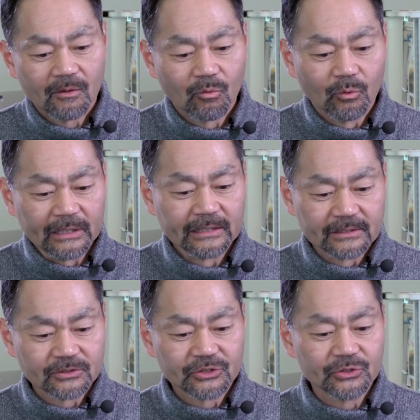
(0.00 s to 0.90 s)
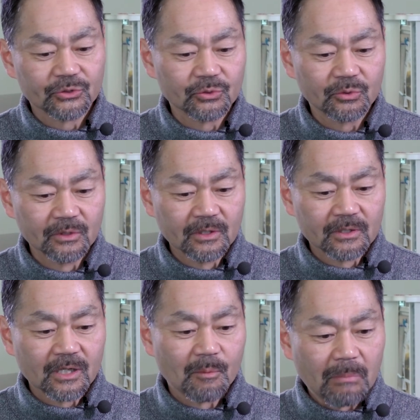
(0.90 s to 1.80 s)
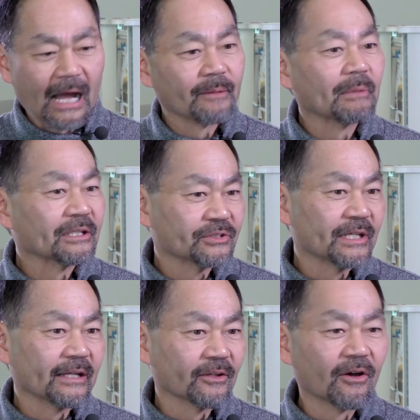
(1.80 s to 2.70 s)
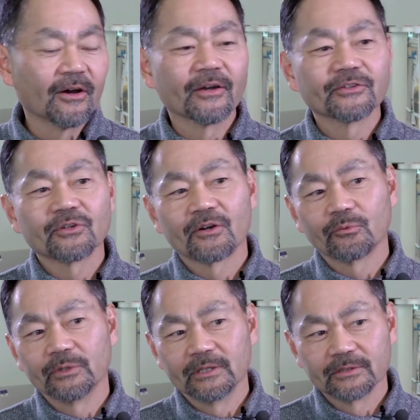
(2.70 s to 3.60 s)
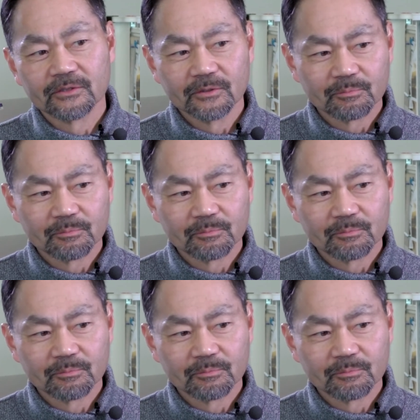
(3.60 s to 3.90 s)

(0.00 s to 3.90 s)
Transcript: willing to abide by state laws, aren't willing to